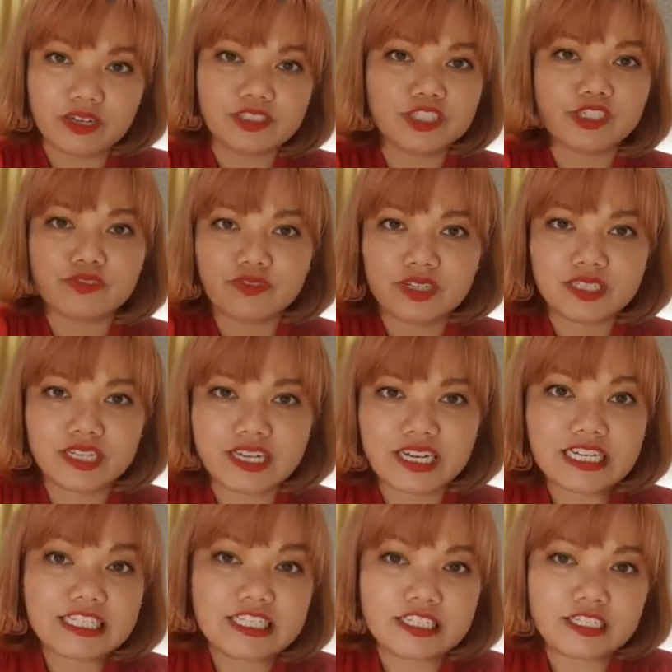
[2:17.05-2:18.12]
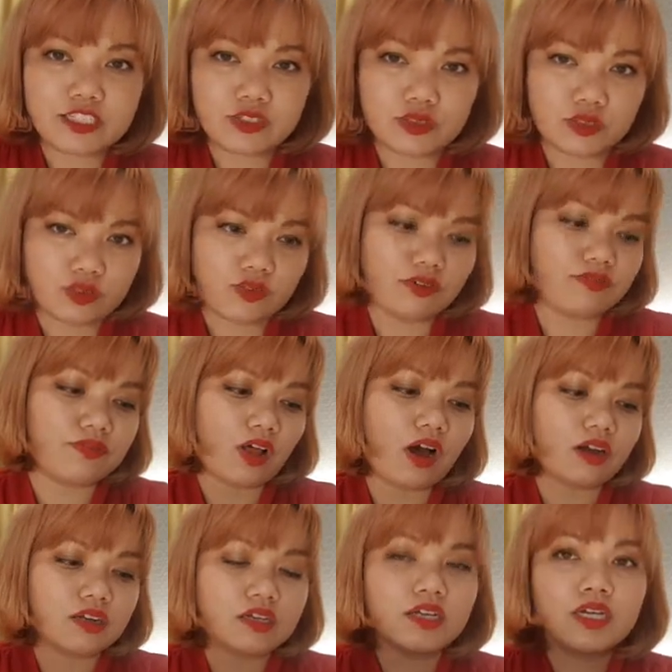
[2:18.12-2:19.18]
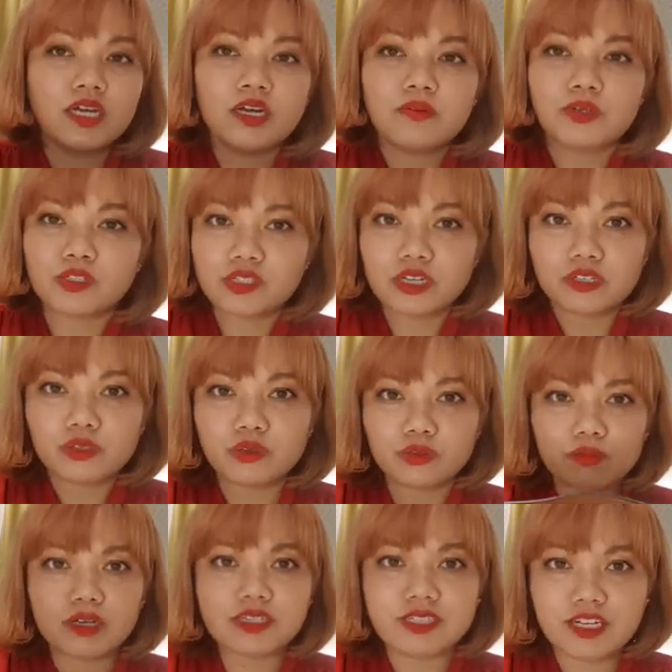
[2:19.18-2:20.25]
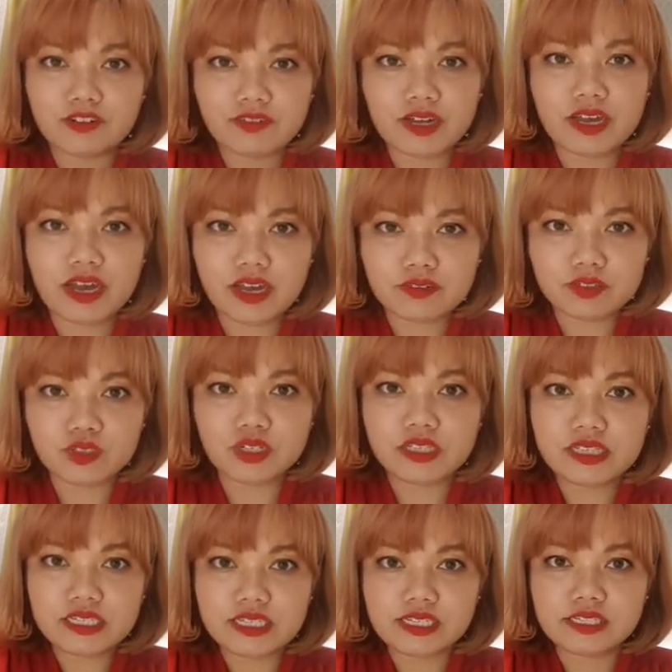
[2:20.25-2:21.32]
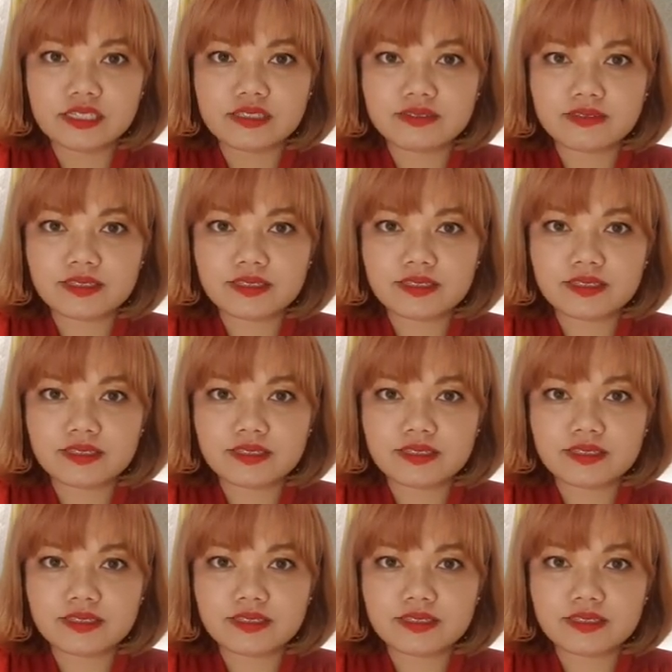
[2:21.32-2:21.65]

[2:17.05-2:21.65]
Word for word: I just felt like I needed to do a vlog because I told myself I have to at least